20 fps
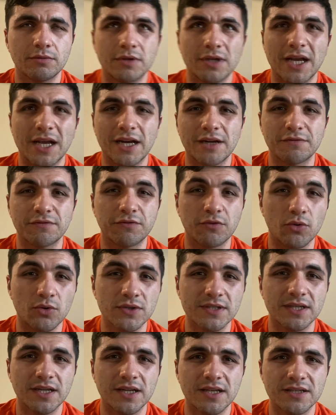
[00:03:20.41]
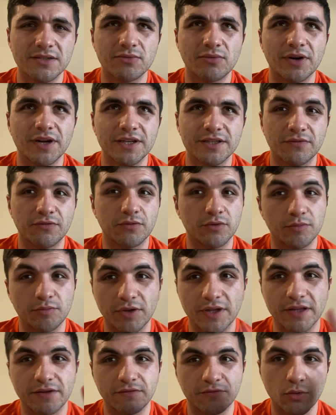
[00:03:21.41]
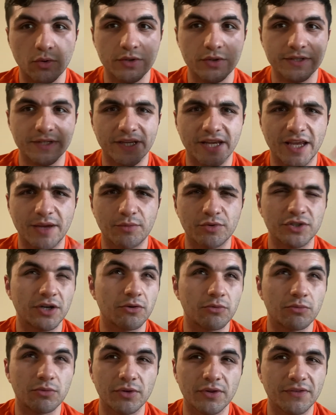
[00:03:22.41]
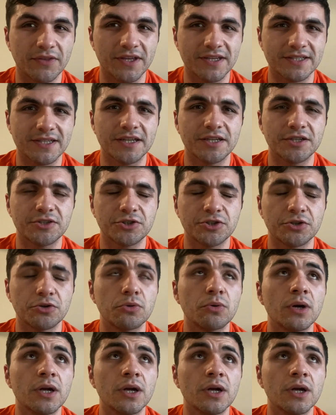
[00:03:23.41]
kind of forced it his way, so if we want to play that forcing game, which I don't really think is an issue.